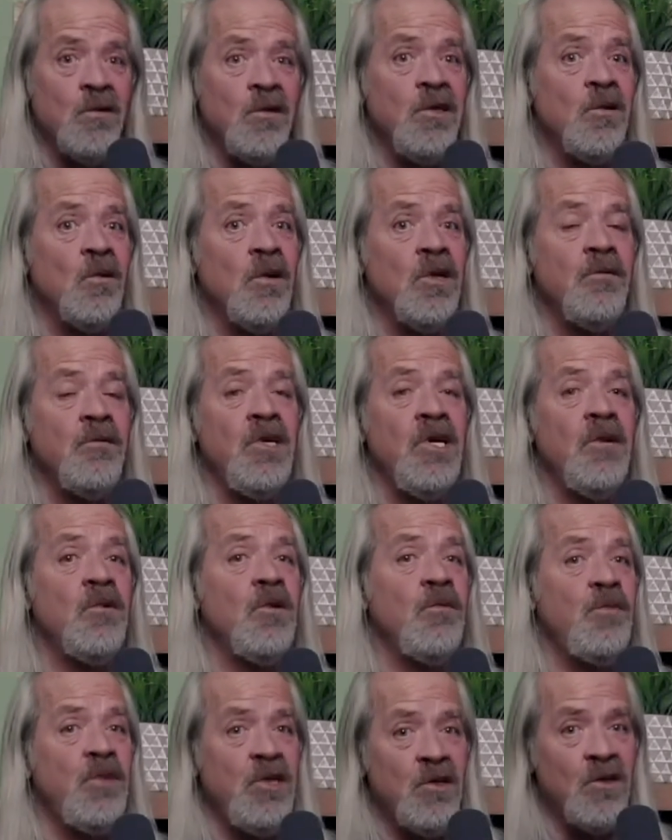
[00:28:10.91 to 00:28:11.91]
You want to be able to
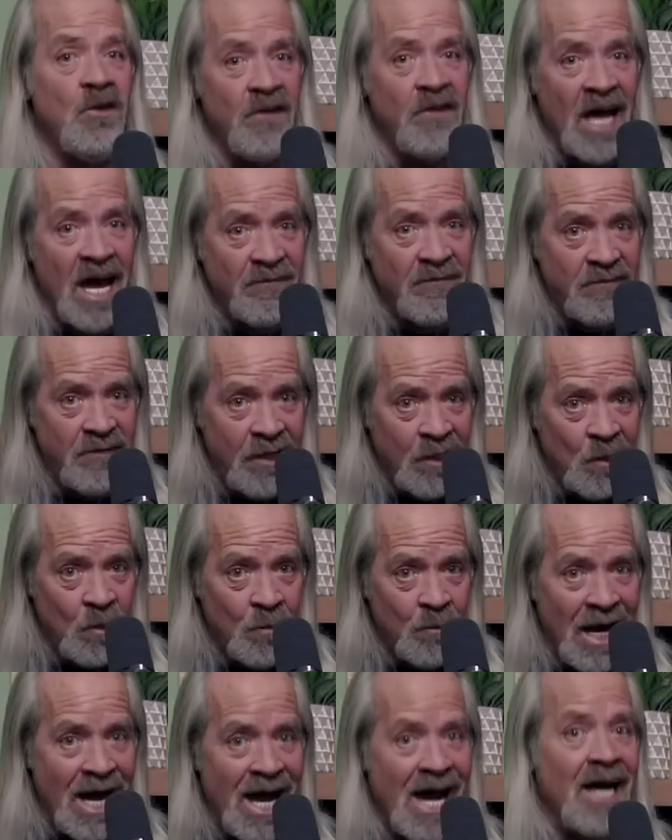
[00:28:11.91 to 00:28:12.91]
peel that veil
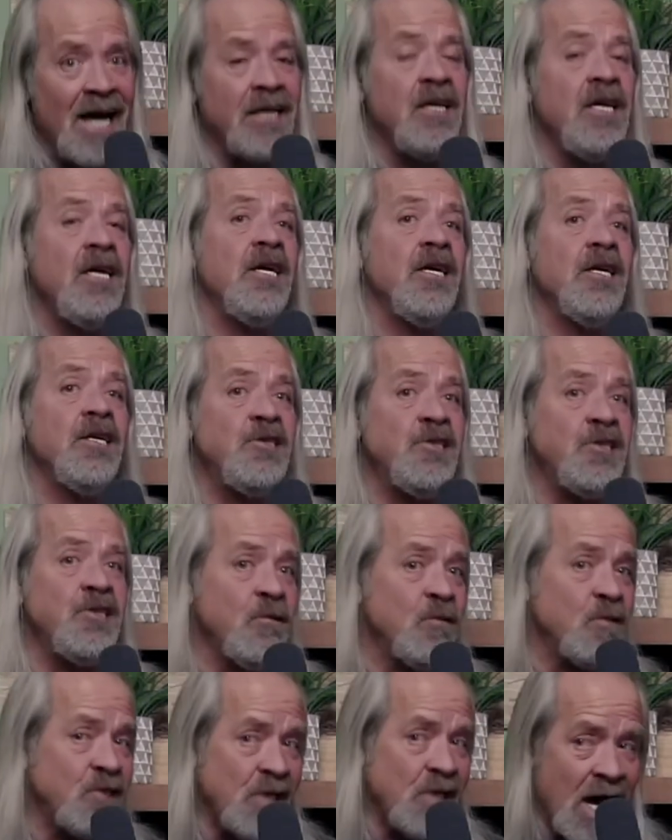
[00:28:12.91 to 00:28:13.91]
back and see
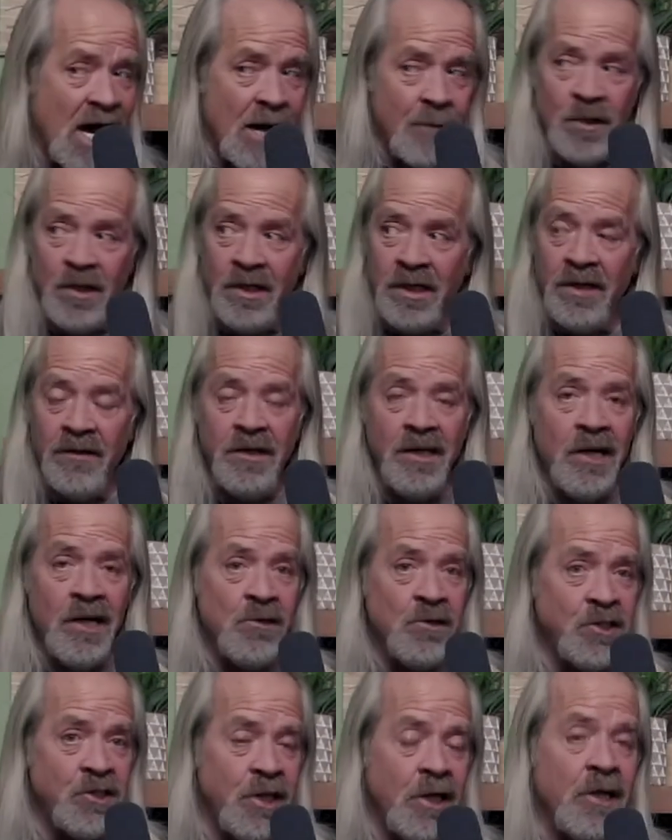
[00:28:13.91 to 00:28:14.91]
what's happening in the
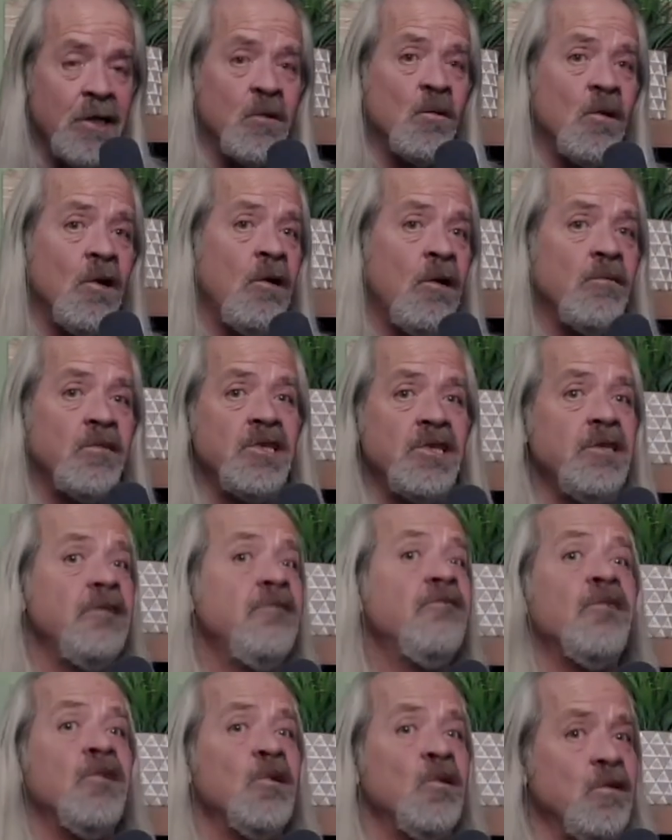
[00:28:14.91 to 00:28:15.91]
energetic realms to
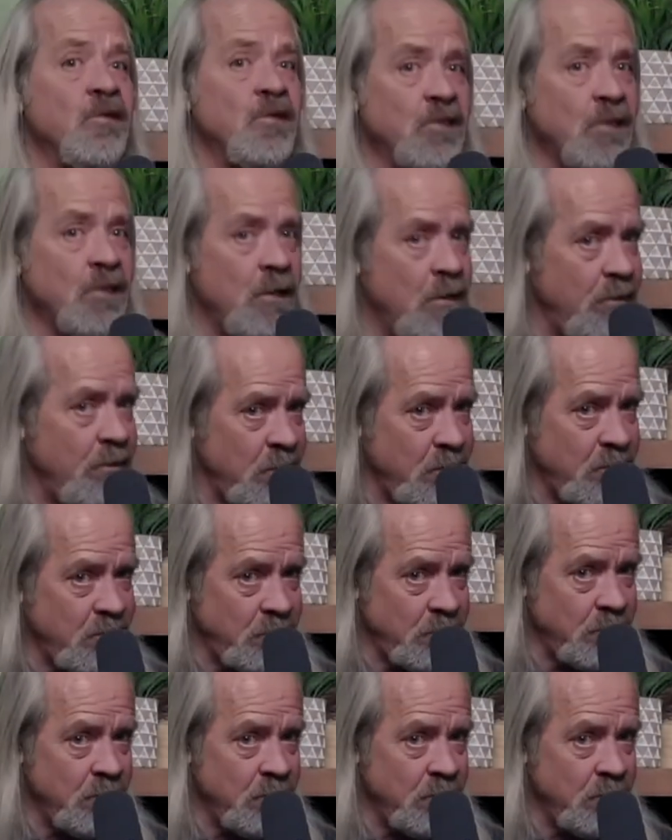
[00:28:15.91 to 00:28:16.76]
influence all this.